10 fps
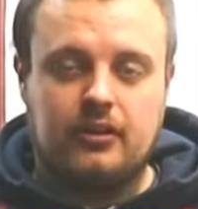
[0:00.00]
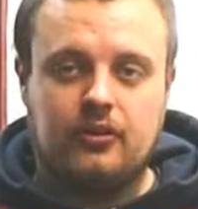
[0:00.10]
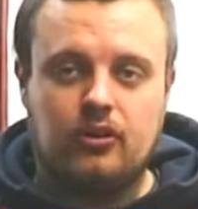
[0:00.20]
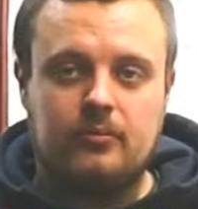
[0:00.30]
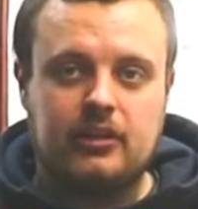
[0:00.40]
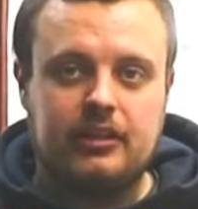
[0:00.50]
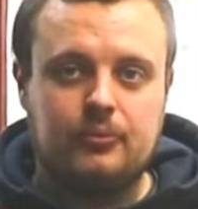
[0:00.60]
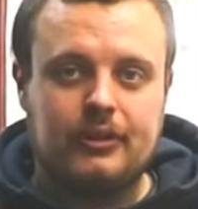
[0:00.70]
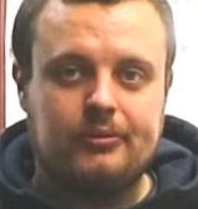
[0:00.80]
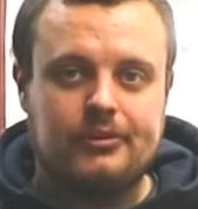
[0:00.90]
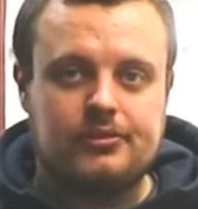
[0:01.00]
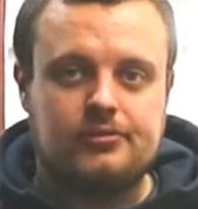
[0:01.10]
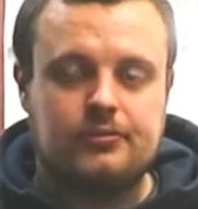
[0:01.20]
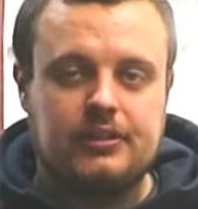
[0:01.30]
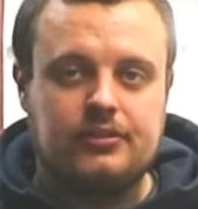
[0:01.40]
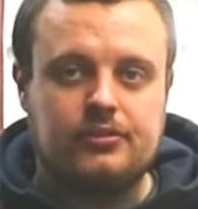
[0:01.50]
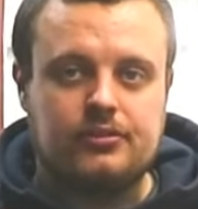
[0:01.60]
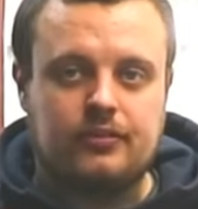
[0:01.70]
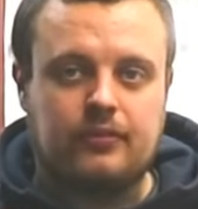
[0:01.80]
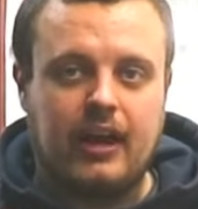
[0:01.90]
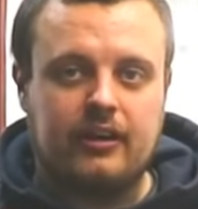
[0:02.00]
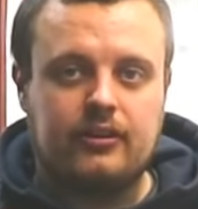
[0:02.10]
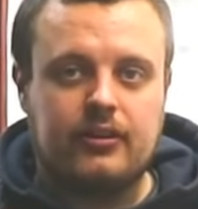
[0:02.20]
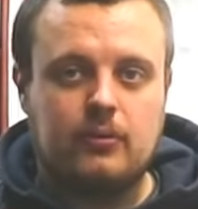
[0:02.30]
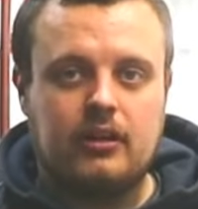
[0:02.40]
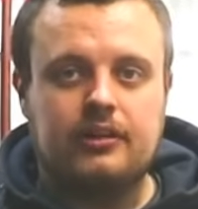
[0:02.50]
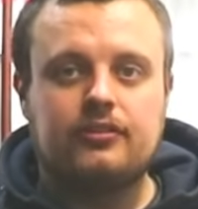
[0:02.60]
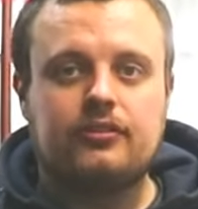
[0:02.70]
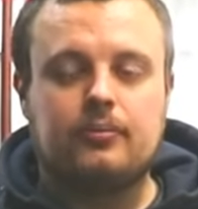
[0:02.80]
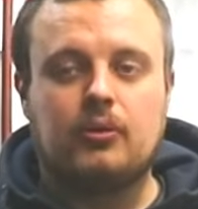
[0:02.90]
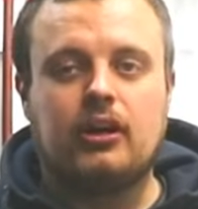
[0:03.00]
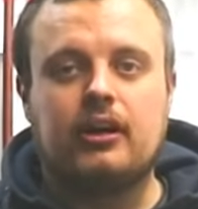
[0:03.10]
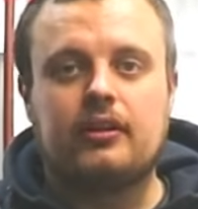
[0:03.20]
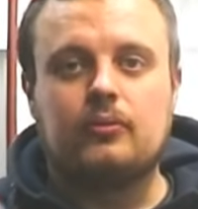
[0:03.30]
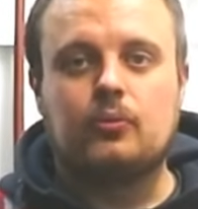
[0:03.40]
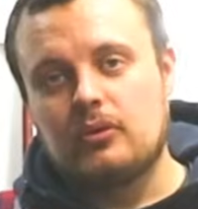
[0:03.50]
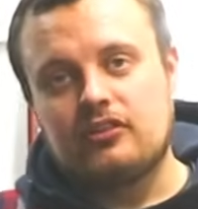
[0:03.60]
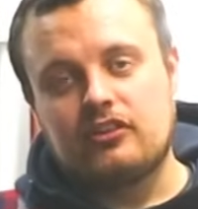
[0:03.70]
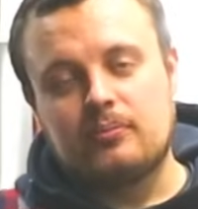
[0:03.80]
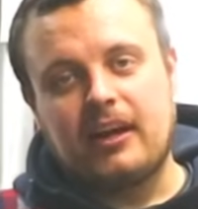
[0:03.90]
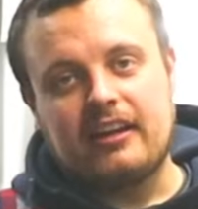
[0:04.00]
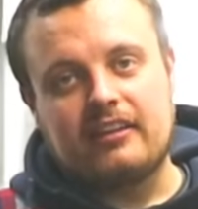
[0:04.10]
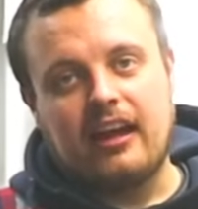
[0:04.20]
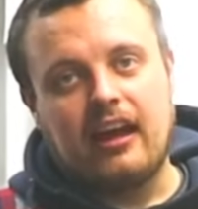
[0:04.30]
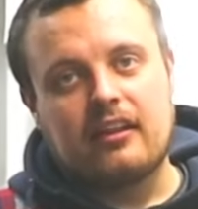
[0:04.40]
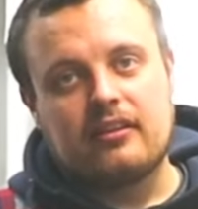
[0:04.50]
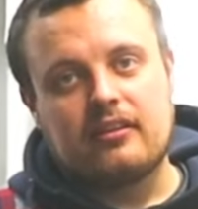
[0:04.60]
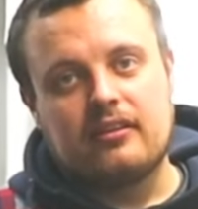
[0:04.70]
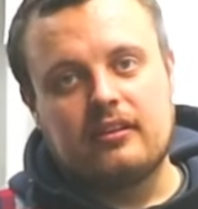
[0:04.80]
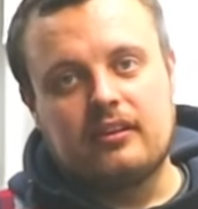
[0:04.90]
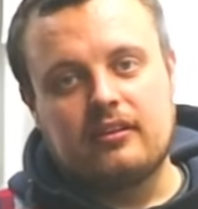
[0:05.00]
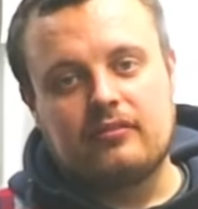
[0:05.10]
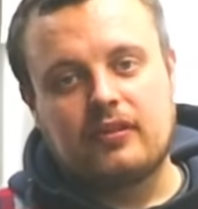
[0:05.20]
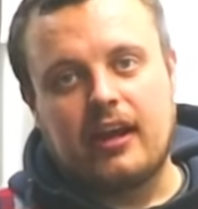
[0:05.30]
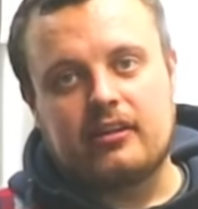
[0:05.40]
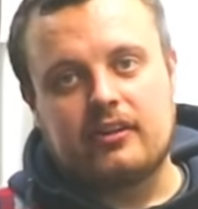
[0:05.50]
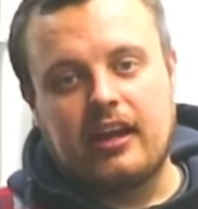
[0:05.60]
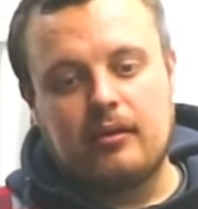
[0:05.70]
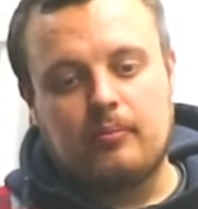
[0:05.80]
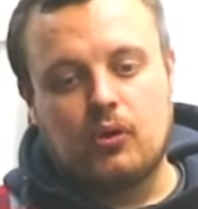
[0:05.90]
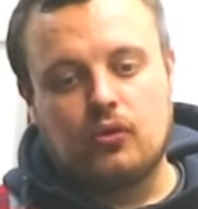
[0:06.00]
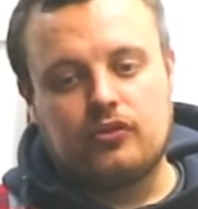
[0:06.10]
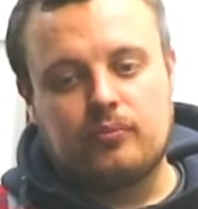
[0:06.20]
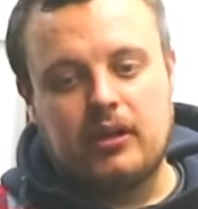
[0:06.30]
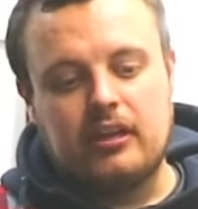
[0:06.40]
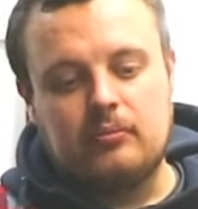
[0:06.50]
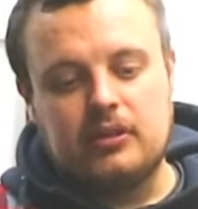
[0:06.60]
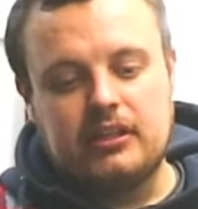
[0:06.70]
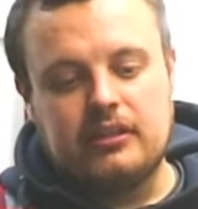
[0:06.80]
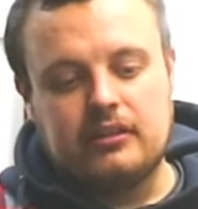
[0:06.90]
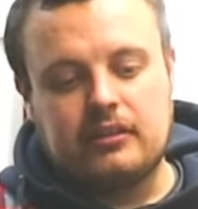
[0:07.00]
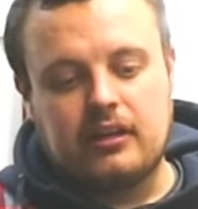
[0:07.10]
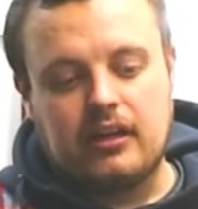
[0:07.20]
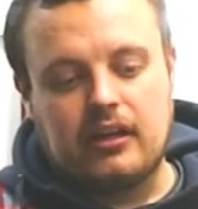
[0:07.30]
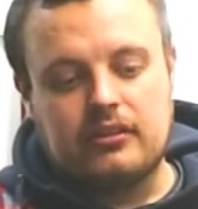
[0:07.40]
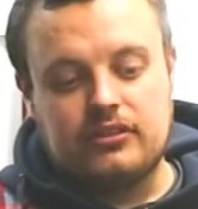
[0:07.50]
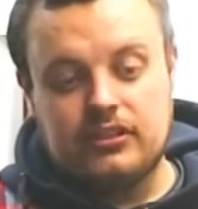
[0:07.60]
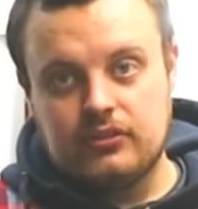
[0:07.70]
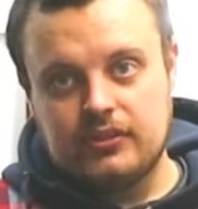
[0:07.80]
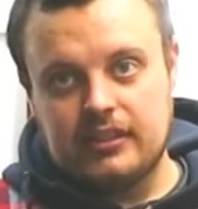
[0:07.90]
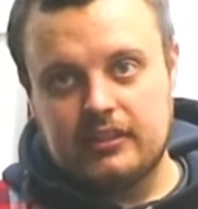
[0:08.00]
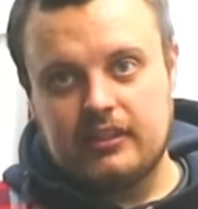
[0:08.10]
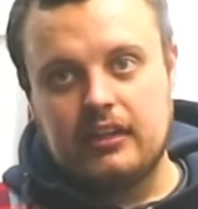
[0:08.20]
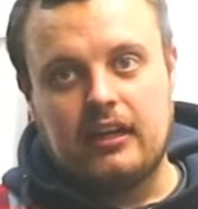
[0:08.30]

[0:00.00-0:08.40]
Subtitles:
Normally we would just reuse the factory ones, but we suspect that the factory head bolts may be yielded,